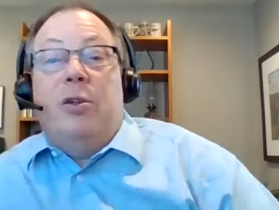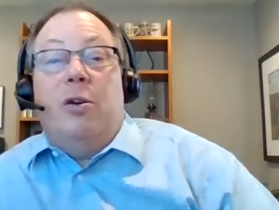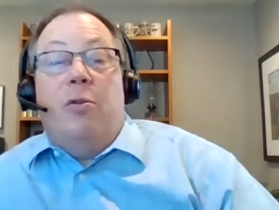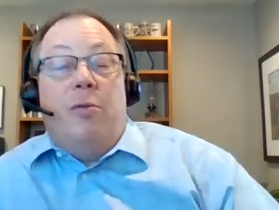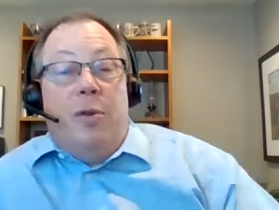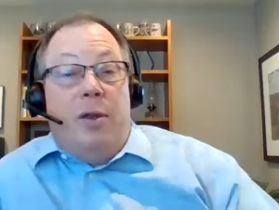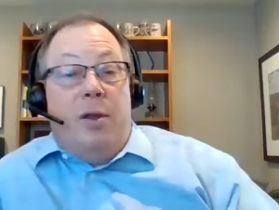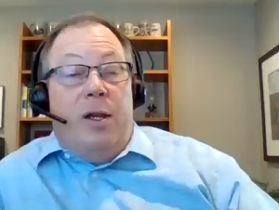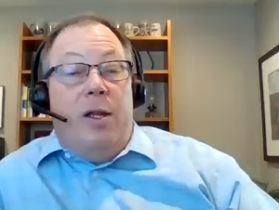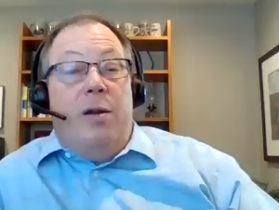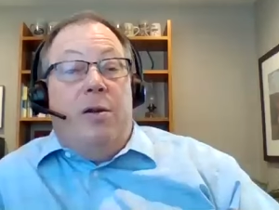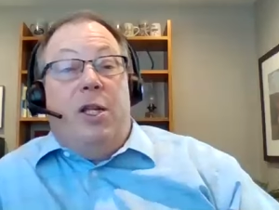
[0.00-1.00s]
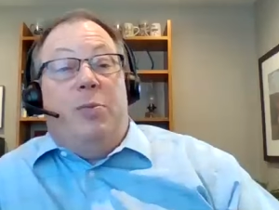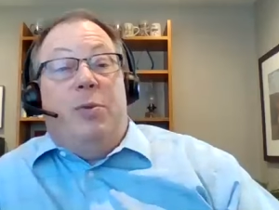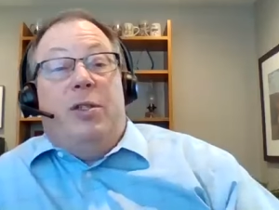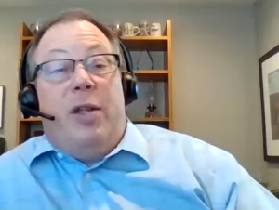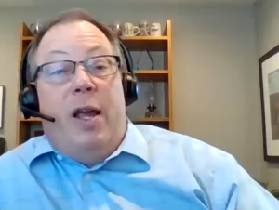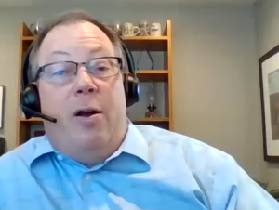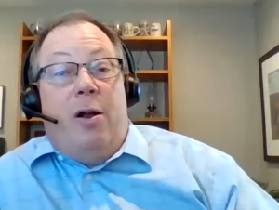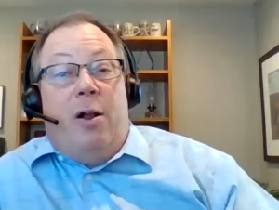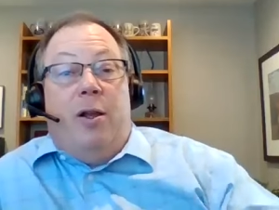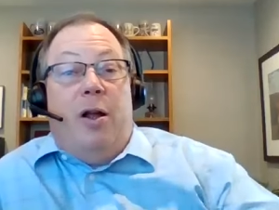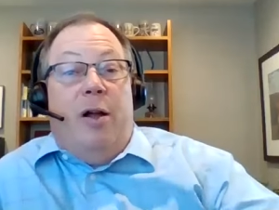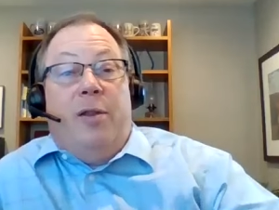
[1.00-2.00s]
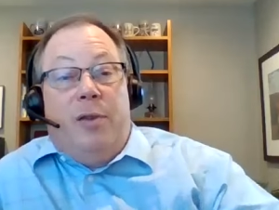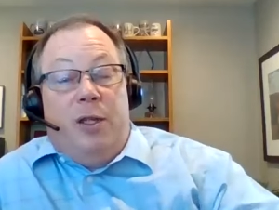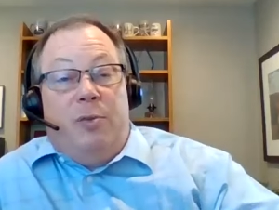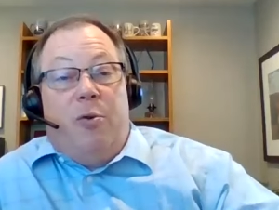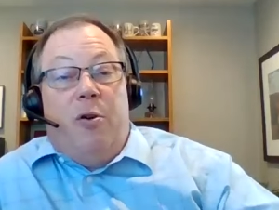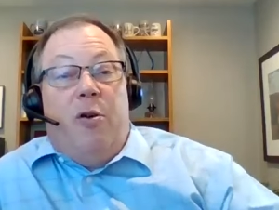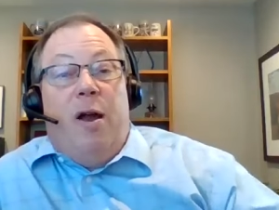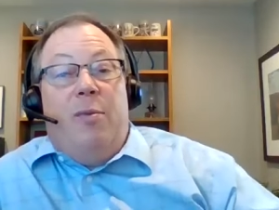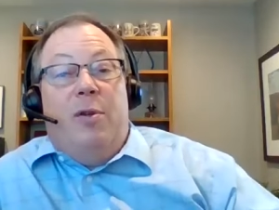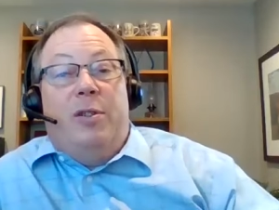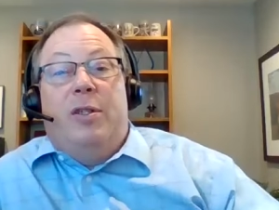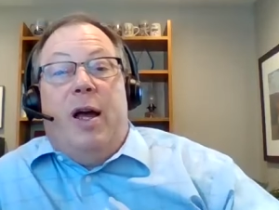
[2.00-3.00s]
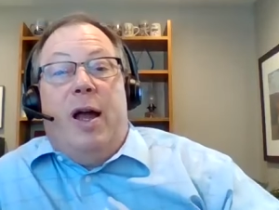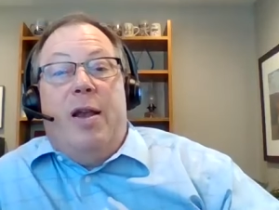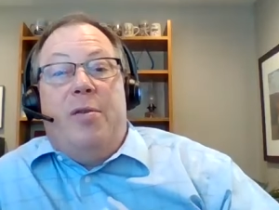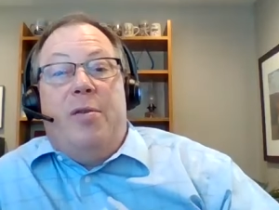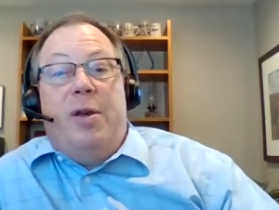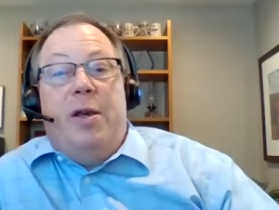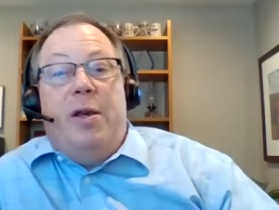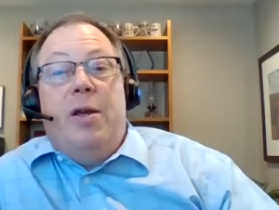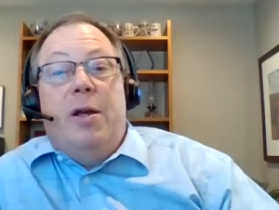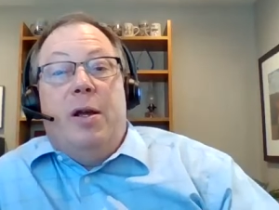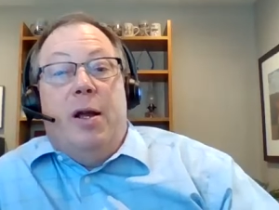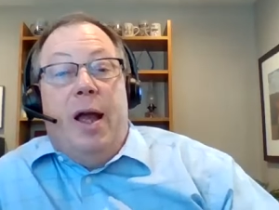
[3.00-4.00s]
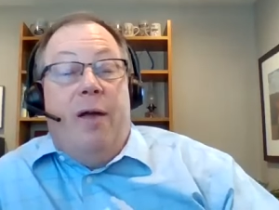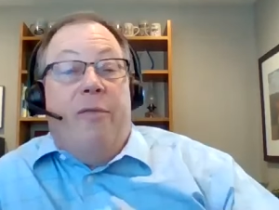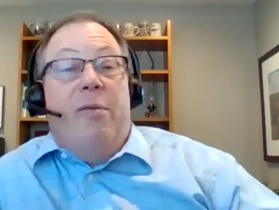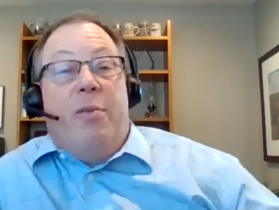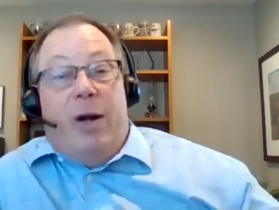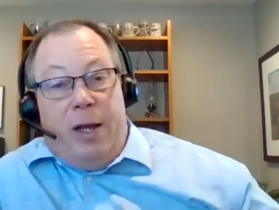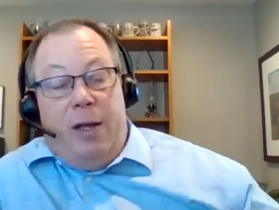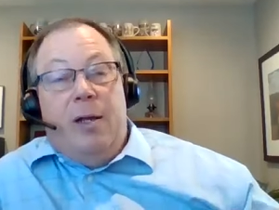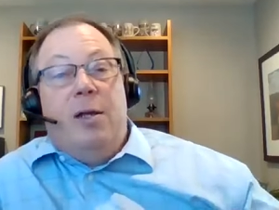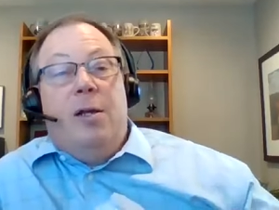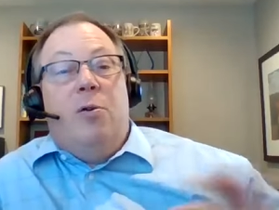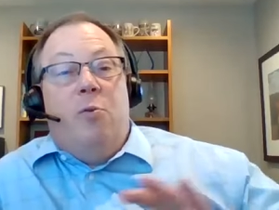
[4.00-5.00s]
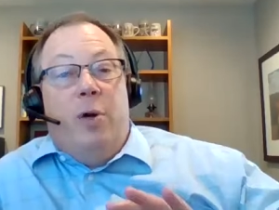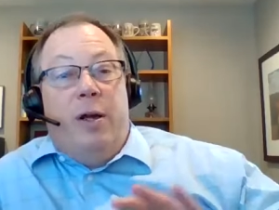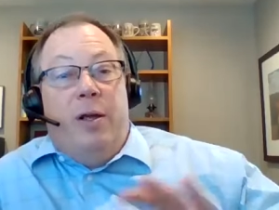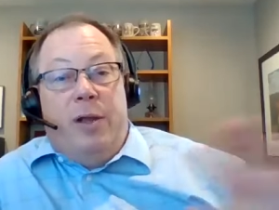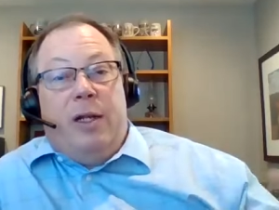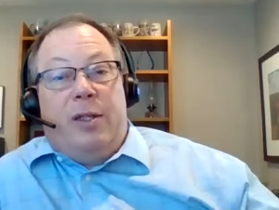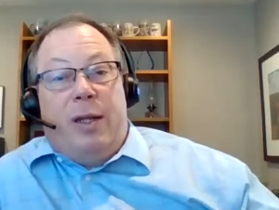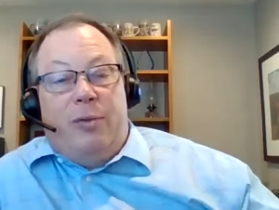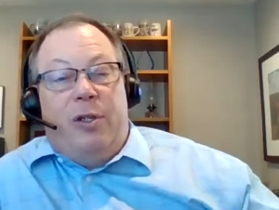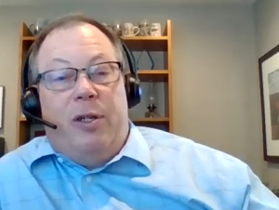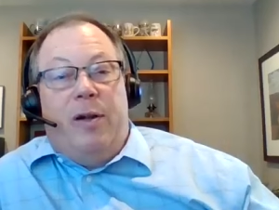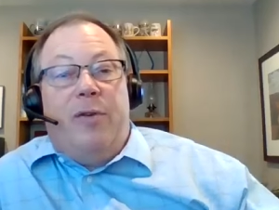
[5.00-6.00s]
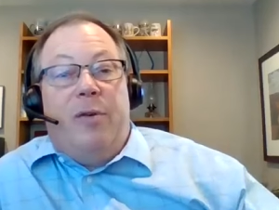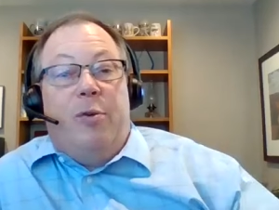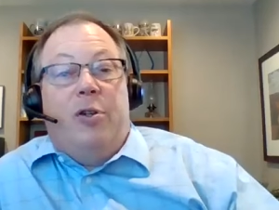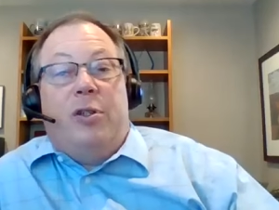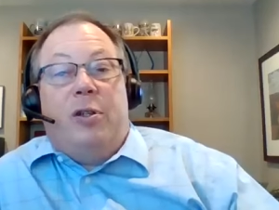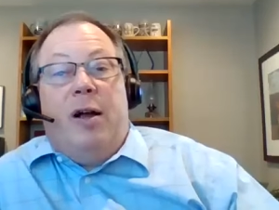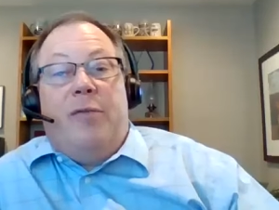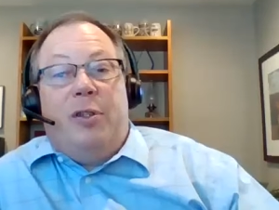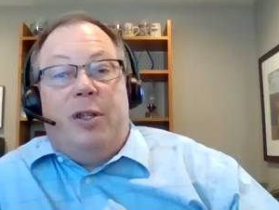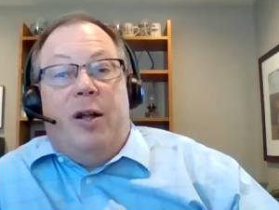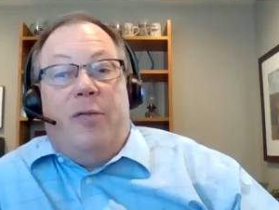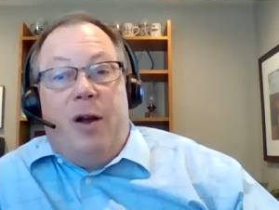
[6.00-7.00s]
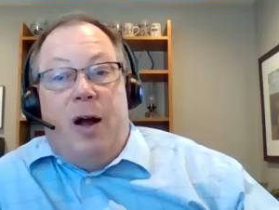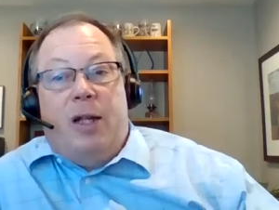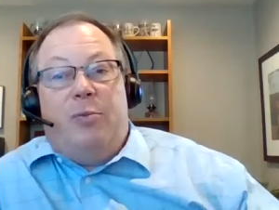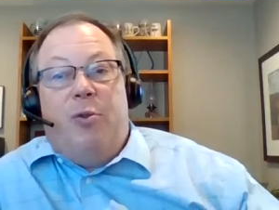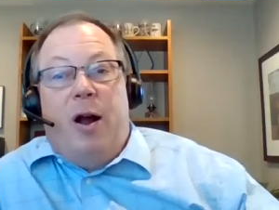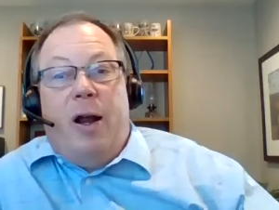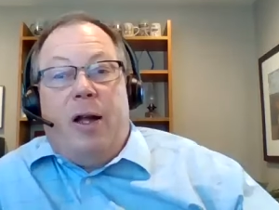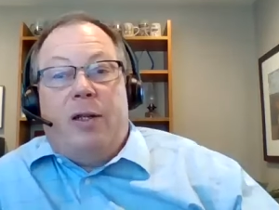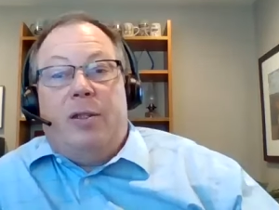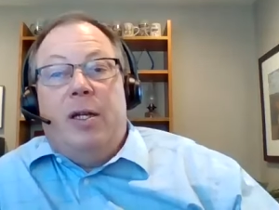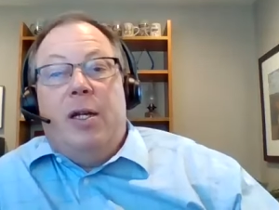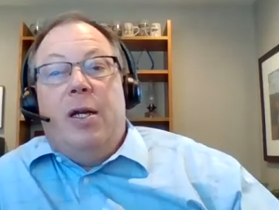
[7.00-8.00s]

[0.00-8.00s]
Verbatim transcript: So the DoD has been saying all along that this program is designed to be everybody, with an exception of commercial off-the-shelf COTS products.